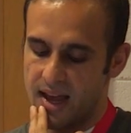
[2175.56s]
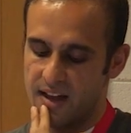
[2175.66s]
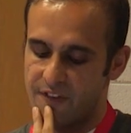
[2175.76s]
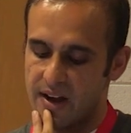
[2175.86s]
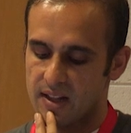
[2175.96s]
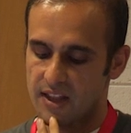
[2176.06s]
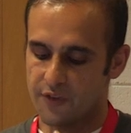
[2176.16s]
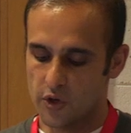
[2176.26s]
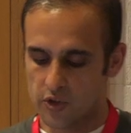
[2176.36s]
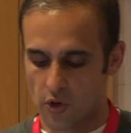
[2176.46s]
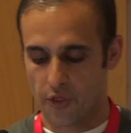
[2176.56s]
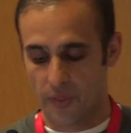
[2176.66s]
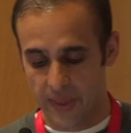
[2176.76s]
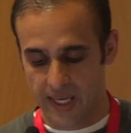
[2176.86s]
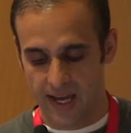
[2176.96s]
And finally, if you need to
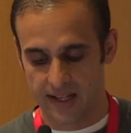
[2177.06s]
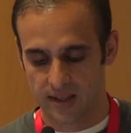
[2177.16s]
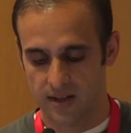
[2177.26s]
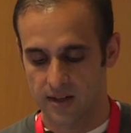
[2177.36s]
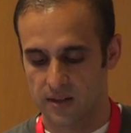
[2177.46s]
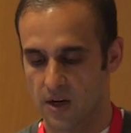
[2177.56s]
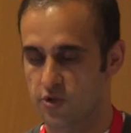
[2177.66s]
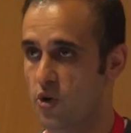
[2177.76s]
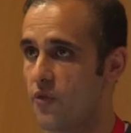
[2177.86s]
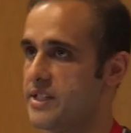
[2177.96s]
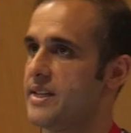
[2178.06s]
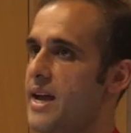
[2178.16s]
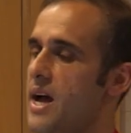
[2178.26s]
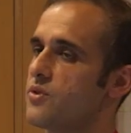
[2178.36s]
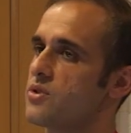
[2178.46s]
authenticate, there's service
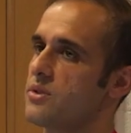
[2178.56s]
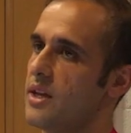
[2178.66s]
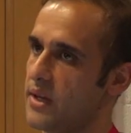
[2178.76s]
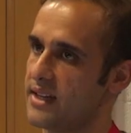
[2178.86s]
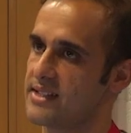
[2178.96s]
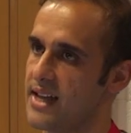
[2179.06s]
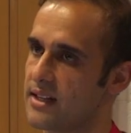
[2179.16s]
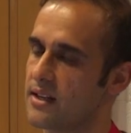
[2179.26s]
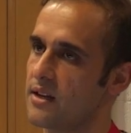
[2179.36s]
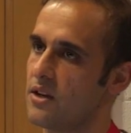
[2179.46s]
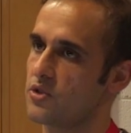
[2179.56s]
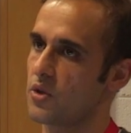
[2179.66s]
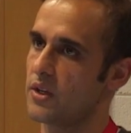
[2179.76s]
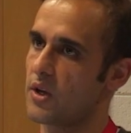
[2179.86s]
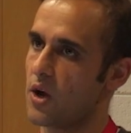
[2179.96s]
accounts that you can set
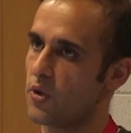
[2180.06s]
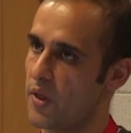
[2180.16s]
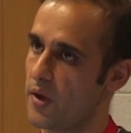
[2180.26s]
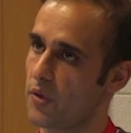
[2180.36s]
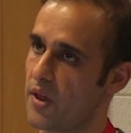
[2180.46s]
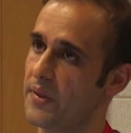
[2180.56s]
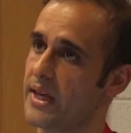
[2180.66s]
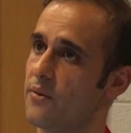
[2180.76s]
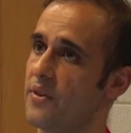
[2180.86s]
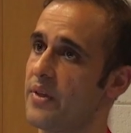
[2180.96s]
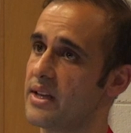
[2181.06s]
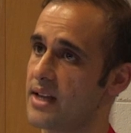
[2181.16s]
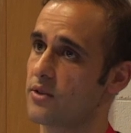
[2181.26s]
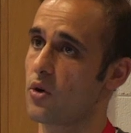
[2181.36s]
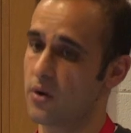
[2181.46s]
so that you can authenticate with things
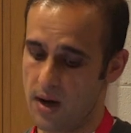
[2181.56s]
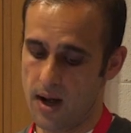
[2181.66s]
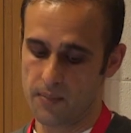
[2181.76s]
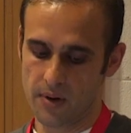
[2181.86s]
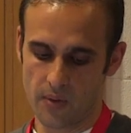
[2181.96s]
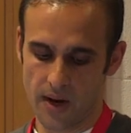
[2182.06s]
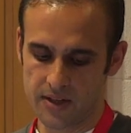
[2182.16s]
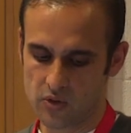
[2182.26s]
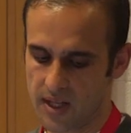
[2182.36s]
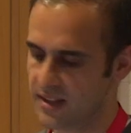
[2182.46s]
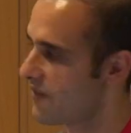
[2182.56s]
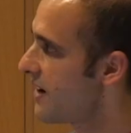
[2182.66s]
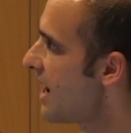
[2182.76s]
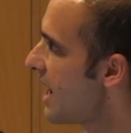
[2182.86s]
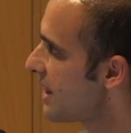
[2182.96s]
like Docker Hub, right? So at the
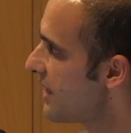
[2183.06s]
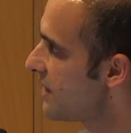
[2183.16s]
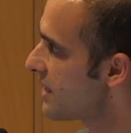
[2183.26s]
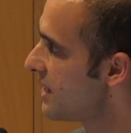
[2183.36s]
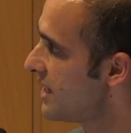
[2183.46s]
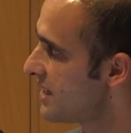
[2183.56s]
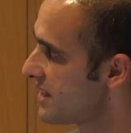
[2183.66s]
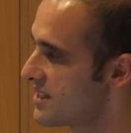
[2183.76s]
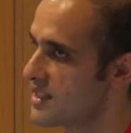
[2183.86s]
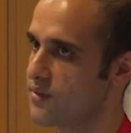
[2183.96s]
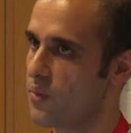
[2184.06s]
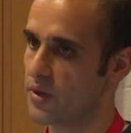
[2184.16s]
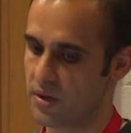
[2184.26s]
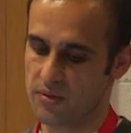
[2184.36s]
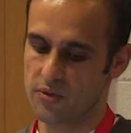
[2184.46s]
very high level, this is
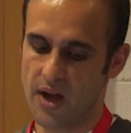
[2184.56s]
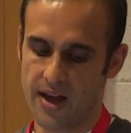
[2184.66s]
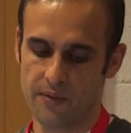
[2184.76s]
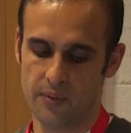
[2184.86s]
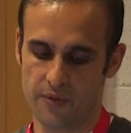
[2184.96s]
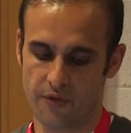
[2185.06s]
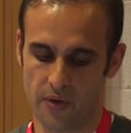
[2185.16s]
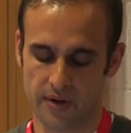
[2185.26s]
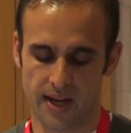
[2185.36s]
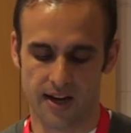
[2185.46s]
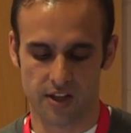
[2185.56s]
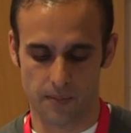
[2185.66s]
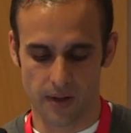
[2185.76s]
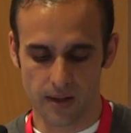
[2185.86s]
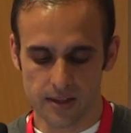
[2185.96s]
what you have for
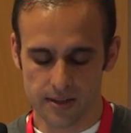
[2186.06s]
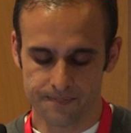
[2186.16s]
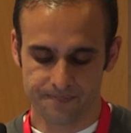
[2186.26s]
Knative build.